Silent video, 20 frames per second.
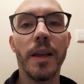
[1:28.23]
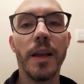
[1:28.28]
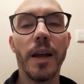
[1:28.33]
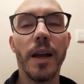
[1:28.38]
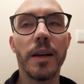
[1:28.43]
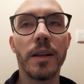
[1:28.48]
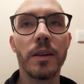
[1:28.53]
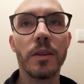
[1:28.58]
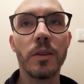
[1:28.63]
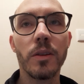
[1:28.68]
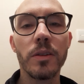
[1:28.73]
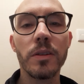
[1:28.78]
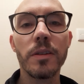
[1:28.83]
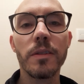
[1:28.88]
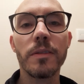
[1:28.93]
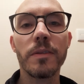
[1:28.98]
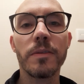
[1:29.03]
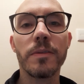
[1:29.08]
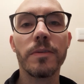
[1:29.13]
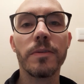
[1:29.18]
And a lot
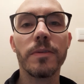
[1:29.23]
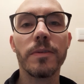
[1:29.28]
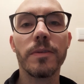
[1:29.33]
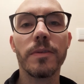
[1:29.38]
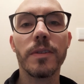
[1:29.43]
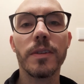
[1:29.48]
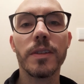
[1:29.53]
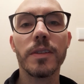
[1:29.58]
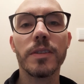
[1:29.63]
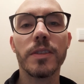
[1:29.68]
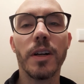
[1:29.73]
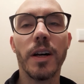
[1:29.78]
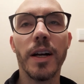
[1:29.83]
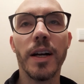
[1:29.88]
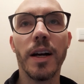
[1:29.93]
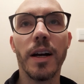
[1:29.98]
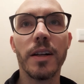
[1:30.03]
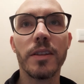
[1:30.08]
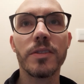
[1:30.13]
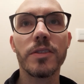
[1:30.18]
of
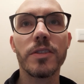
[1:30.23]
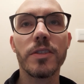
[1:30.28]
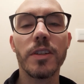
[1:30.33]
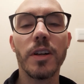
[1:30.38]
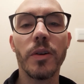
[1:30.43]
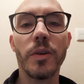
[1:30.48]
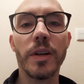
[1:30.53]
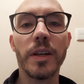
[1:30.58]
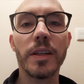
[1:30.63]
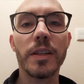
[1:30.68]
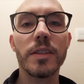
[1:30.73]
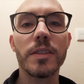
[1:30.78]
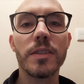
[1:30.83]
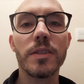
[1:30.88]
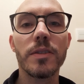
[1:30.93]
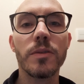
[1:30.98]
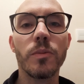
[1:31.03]
diehard Stoics